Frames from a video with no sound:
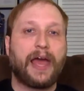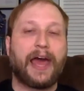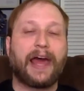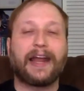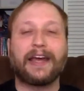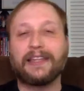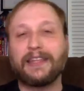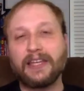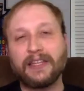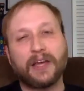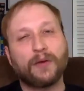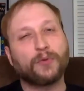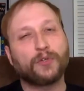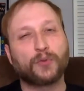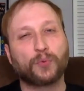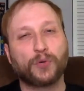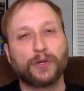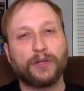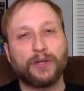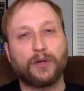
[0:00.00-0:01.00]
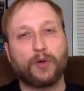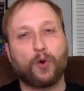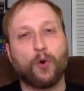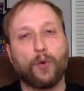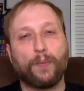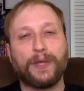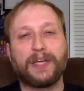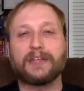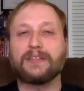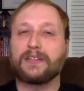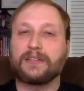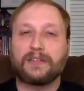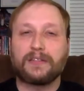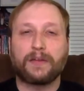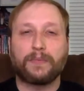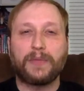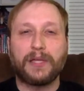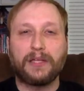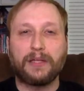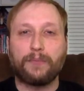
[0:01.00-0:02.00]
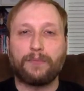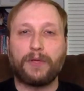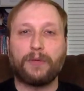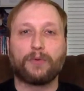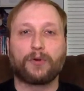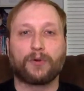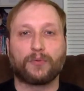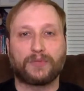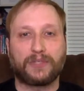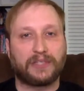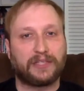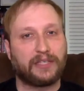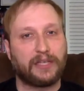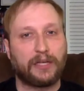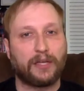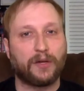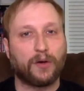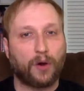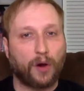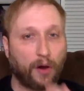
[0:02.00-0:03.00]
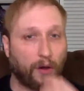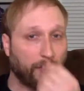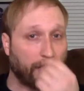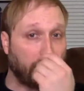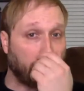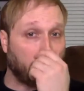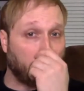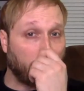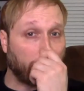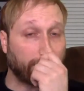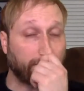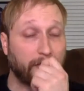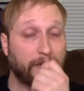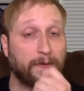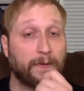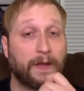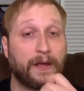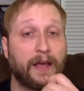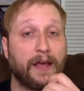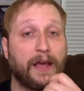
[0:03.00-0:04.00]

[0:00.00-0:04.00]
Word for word: And I think that was really cool because it's something that people don't see all that often.